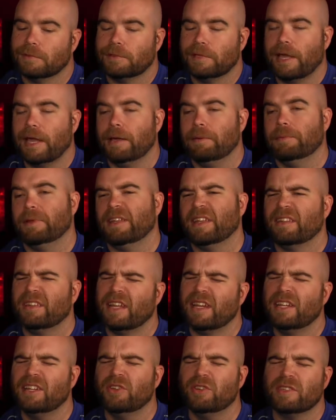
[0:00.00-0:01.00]
came, and
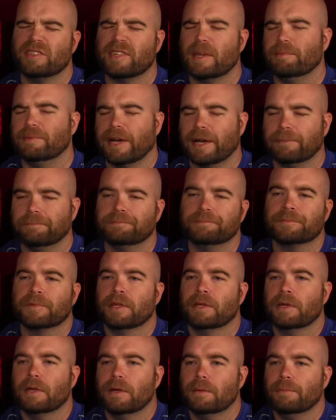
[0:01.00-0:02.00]
they didn't do it at the same time,
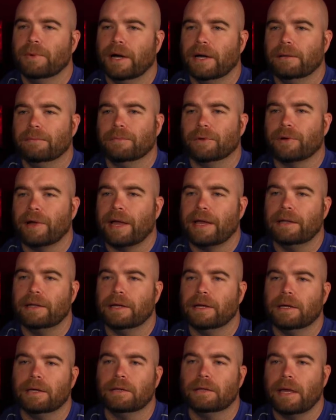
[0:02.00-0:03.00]
but
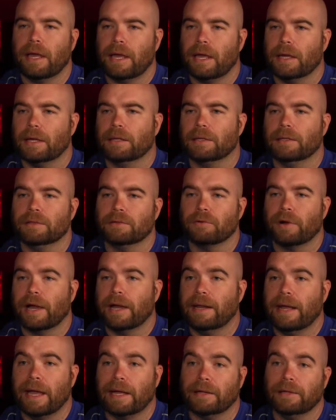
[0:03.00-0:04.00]
Miranda and
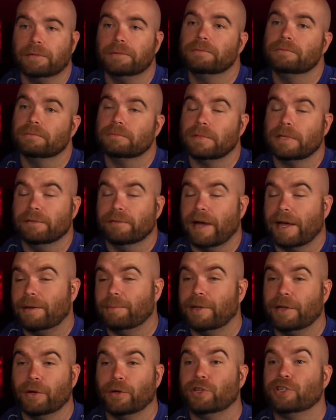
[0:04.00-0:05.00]
Ryan Agnew invited
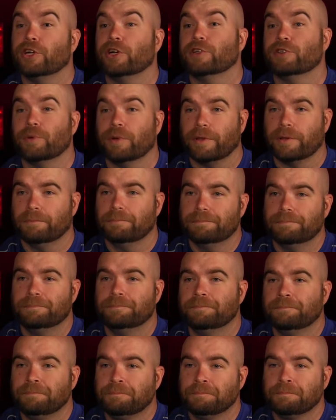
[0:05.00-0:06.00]
me to go to church with them.
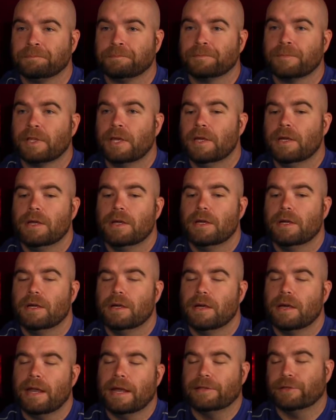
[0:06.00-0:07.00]

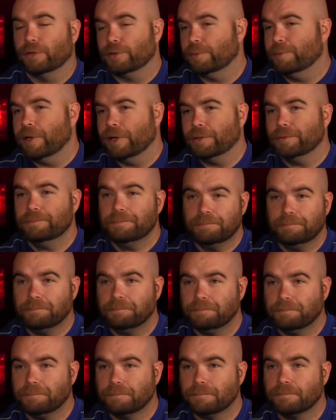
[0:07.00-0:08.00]
And I told them no,
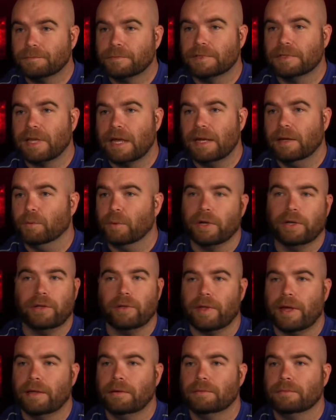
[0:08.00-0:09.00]
because I didn't want to
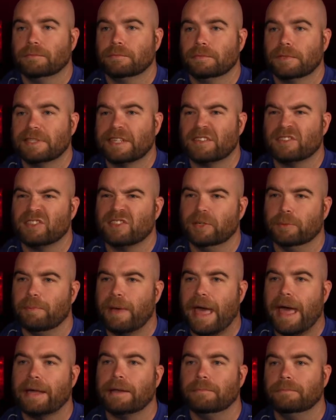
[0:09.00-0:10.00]
do that, because I was still
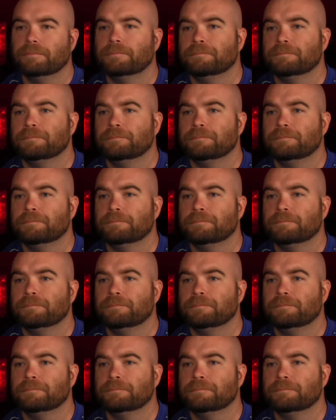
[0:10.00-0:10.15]
mad.